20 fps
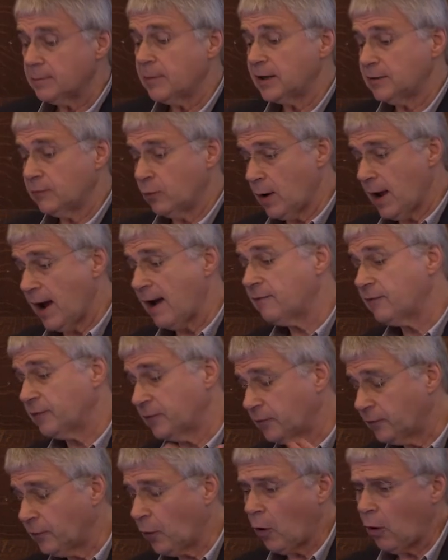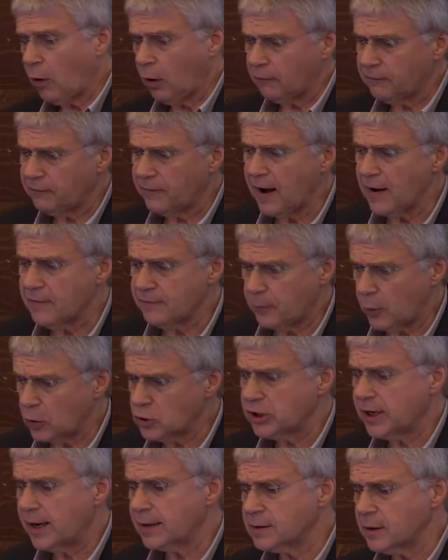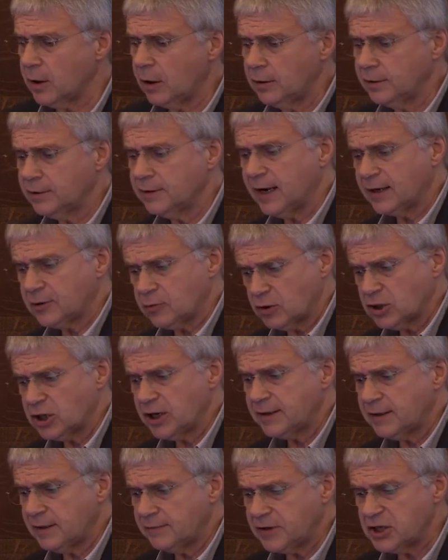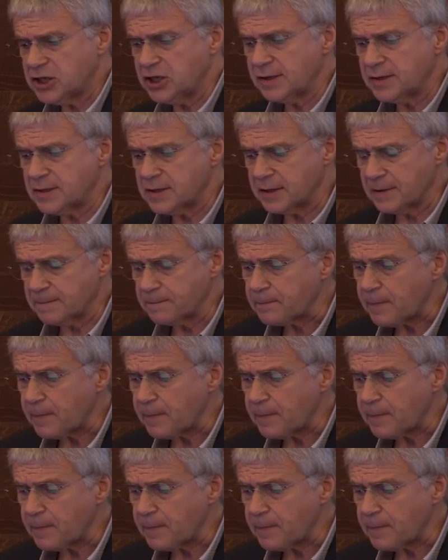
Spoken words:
but we have 4 or 5 projects on nitrogen efficiency.